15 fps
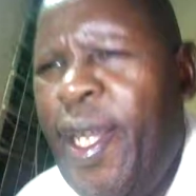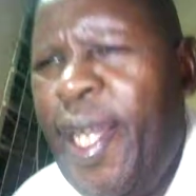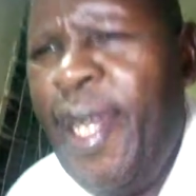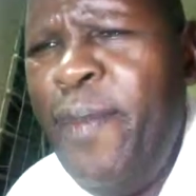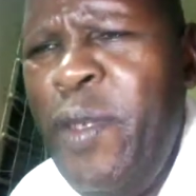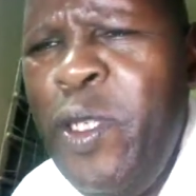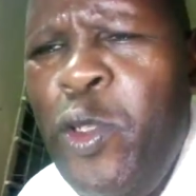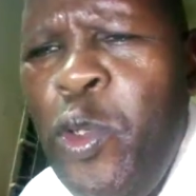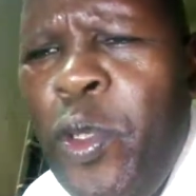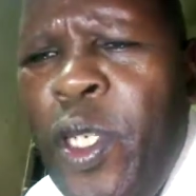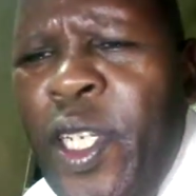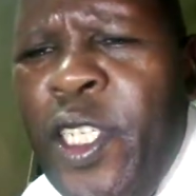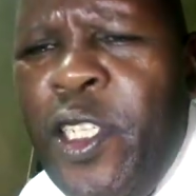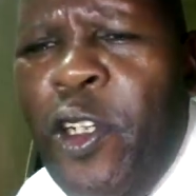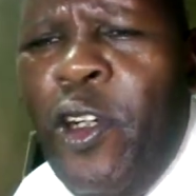Coming to
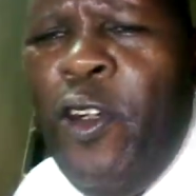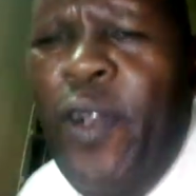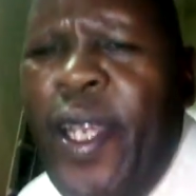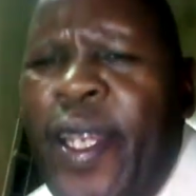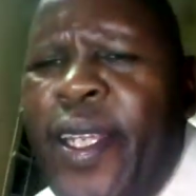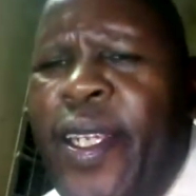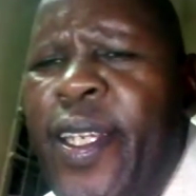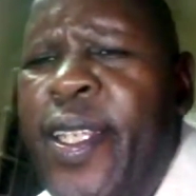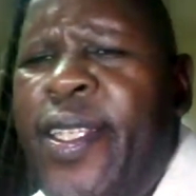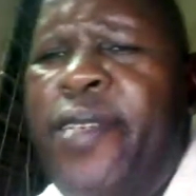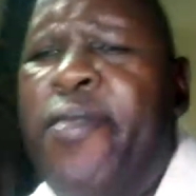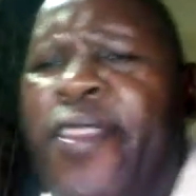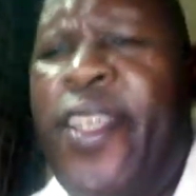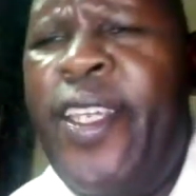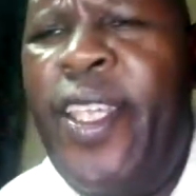critical and creative
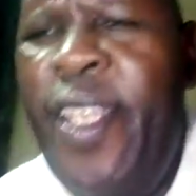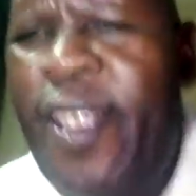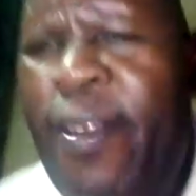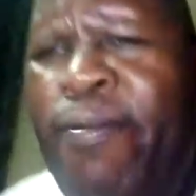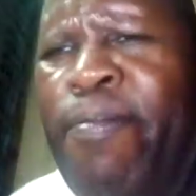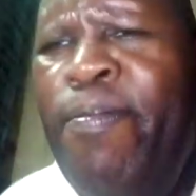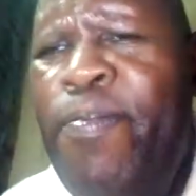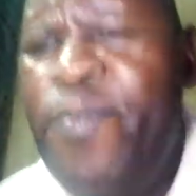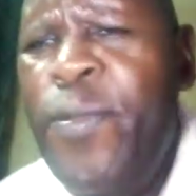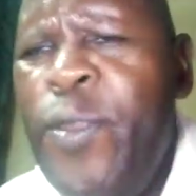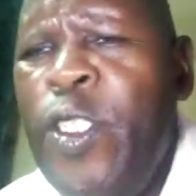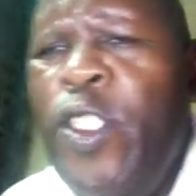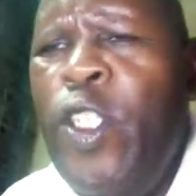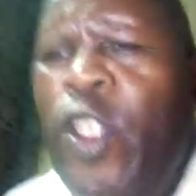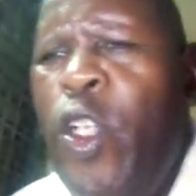thinking,
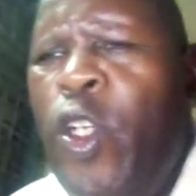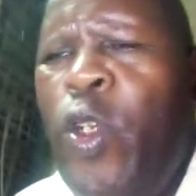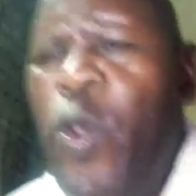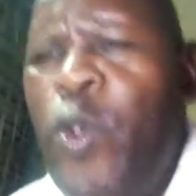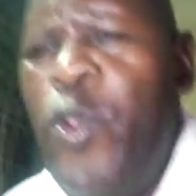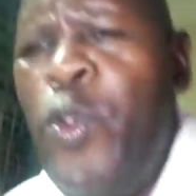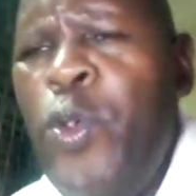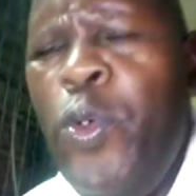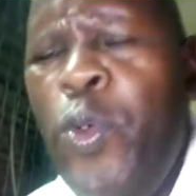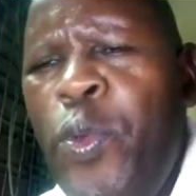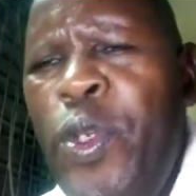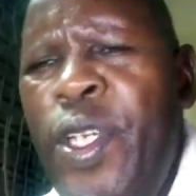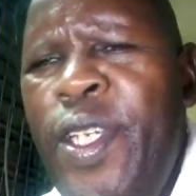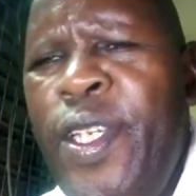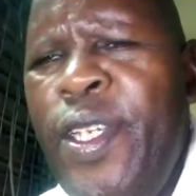
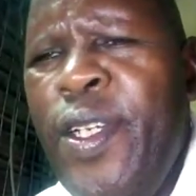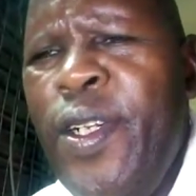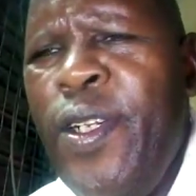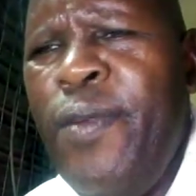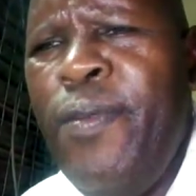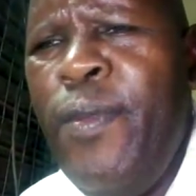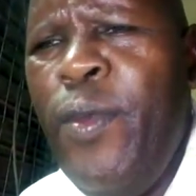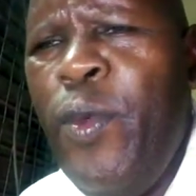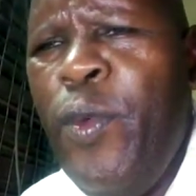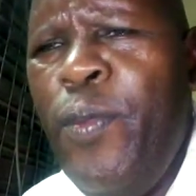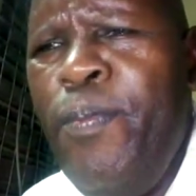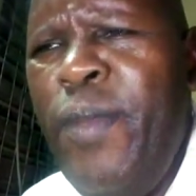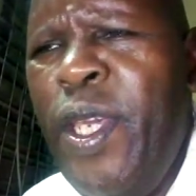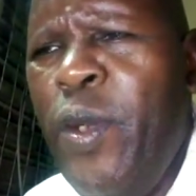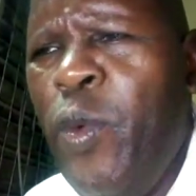we
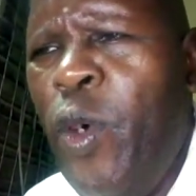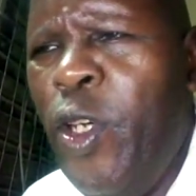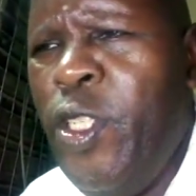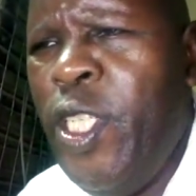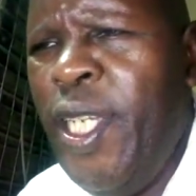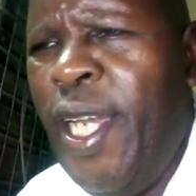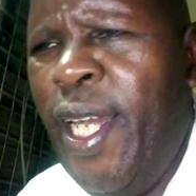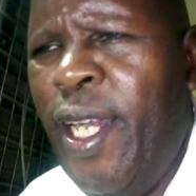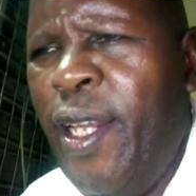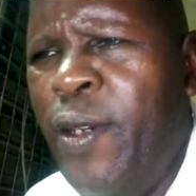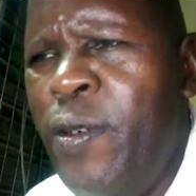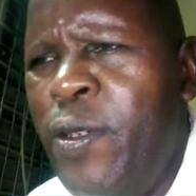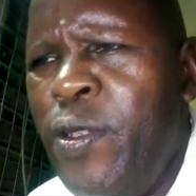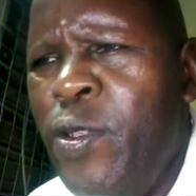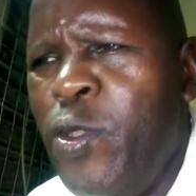may want
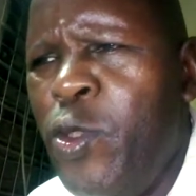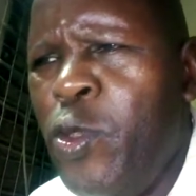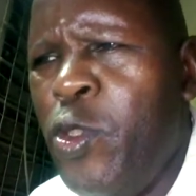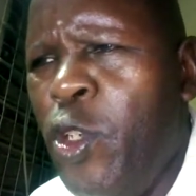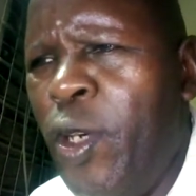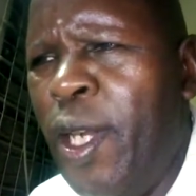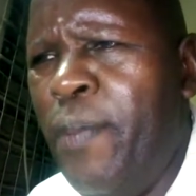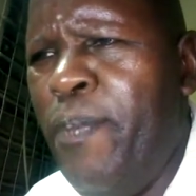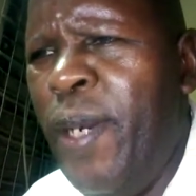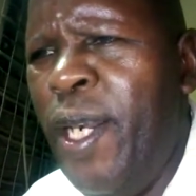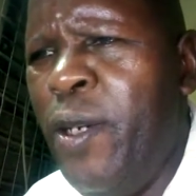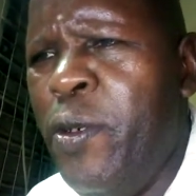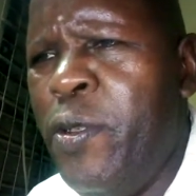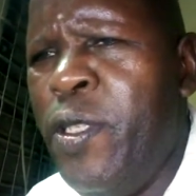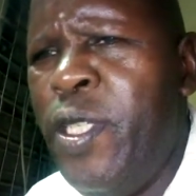now to talk
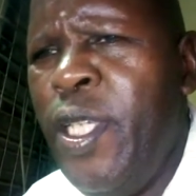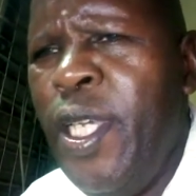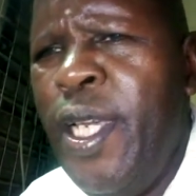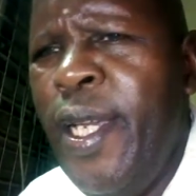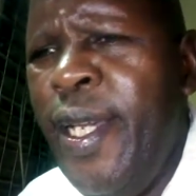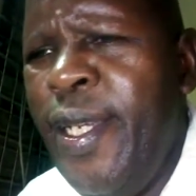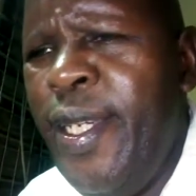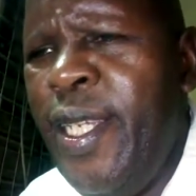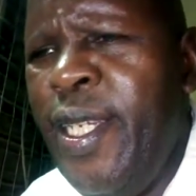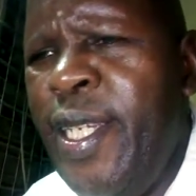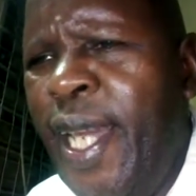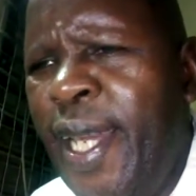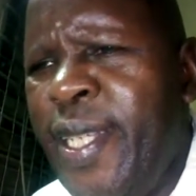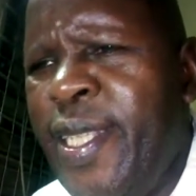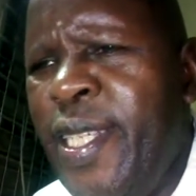about
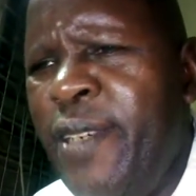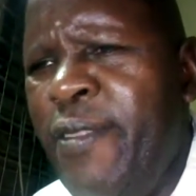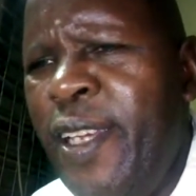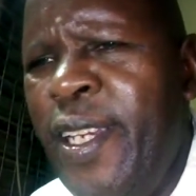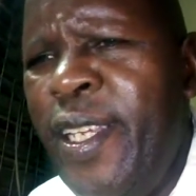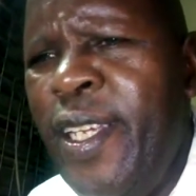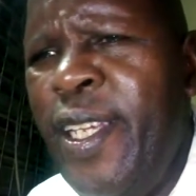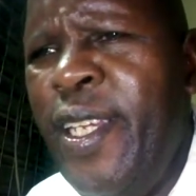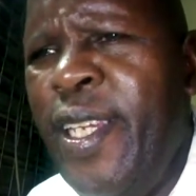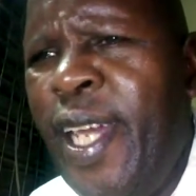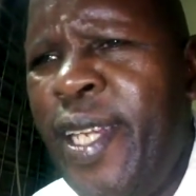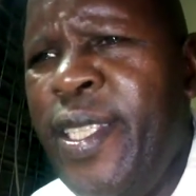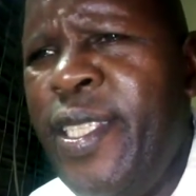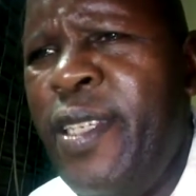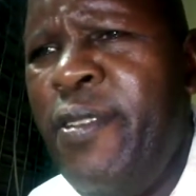deductive and
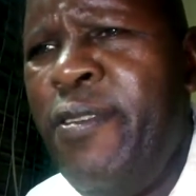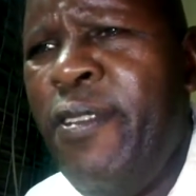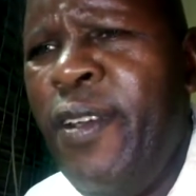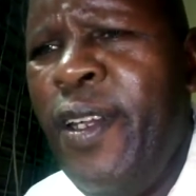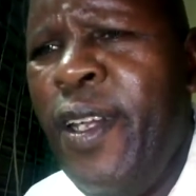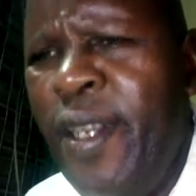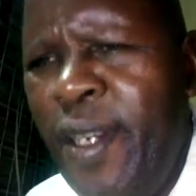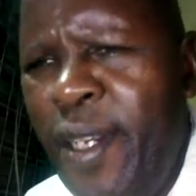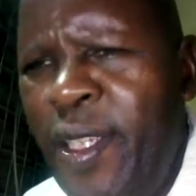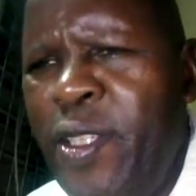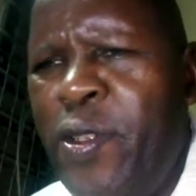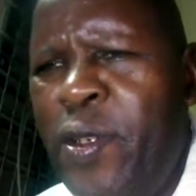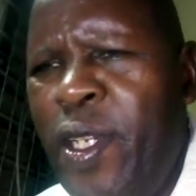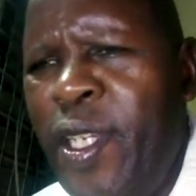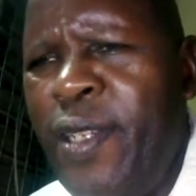inductive
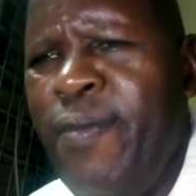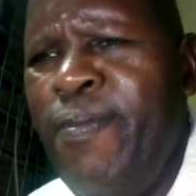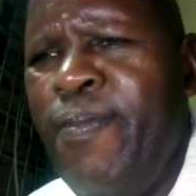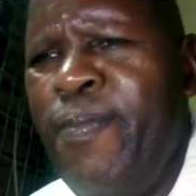reasoning,